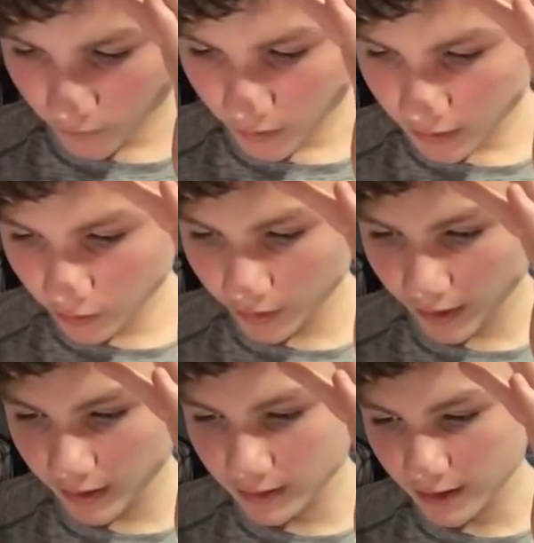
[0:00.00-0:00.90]
He's only
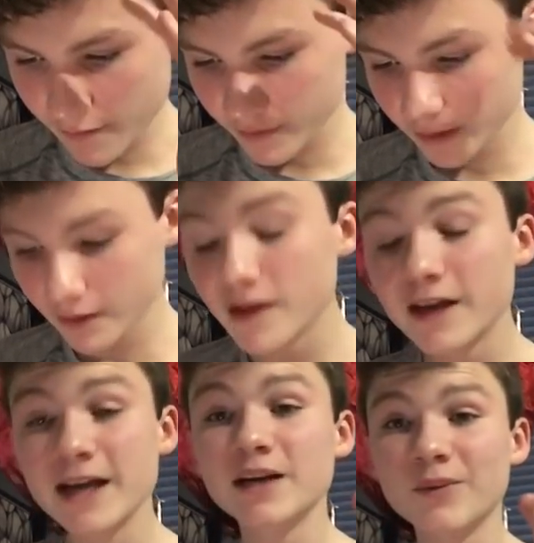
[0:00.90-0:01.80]
87
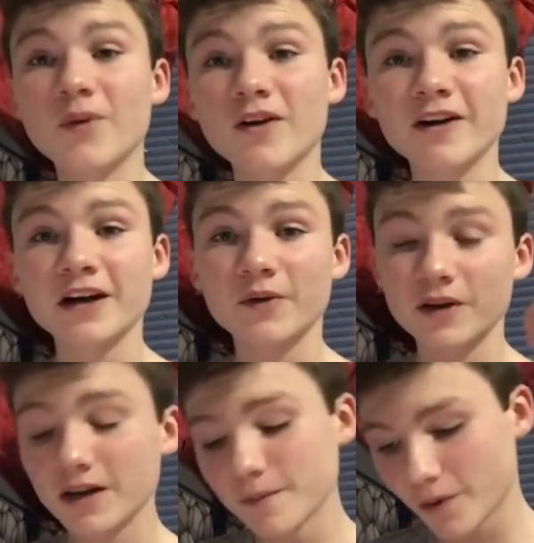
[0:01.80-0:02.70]
and a walkout.
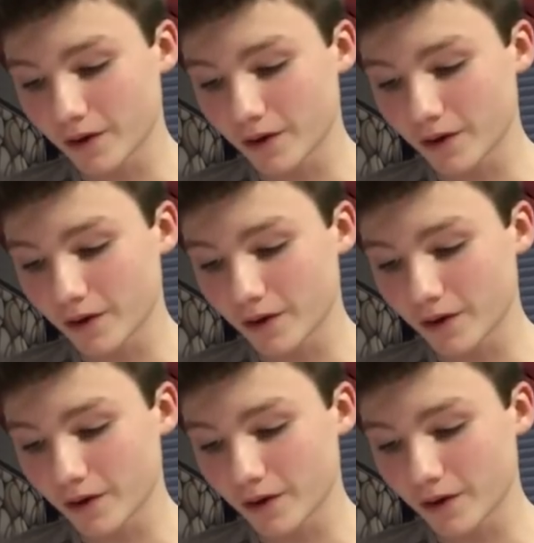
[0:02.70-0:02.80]
Come